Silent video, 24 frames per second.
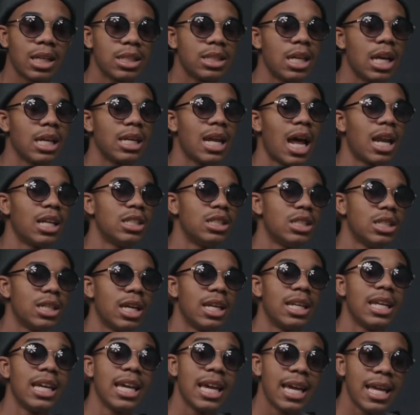technology
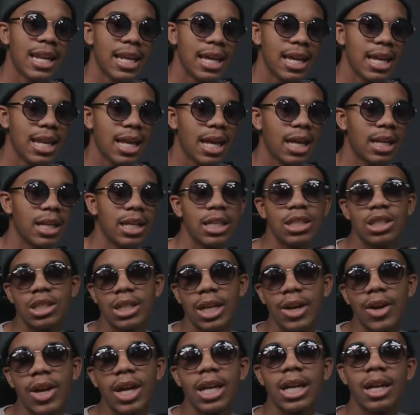and in it and
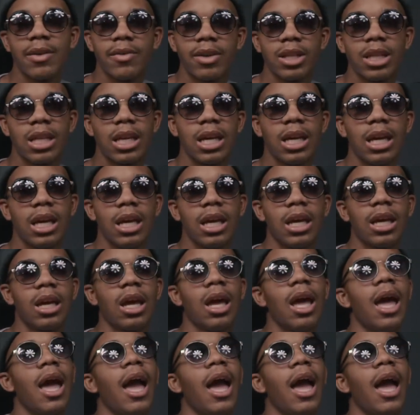engineering and everything.